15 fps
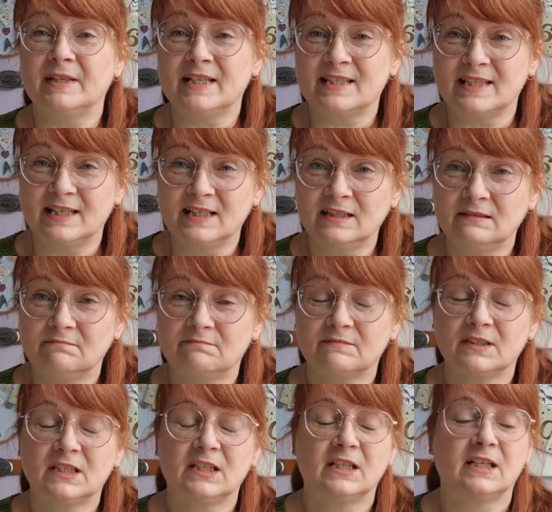knitting
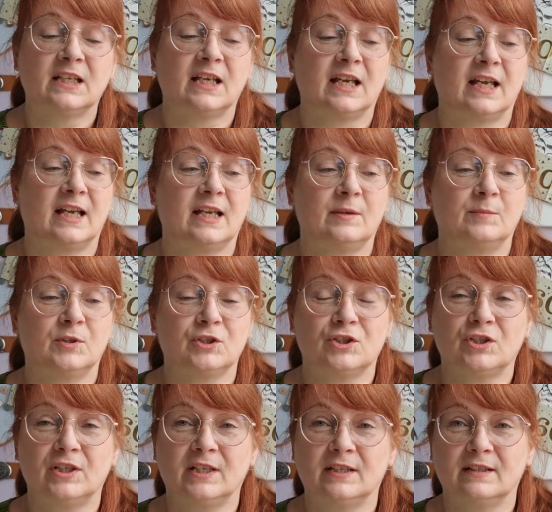and
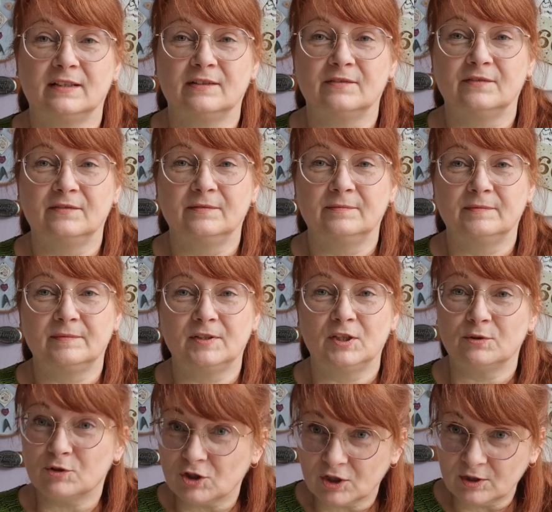watching
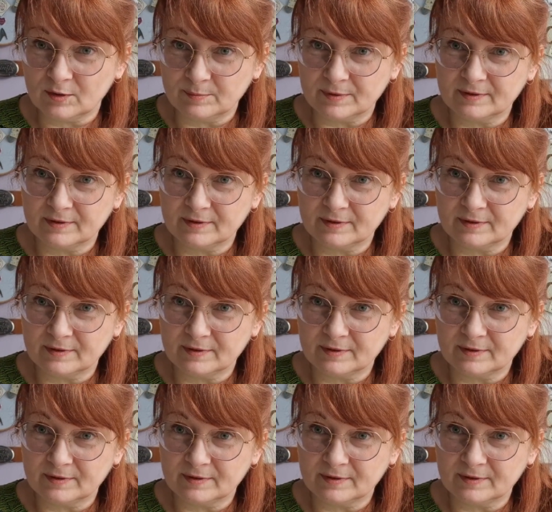YouTube.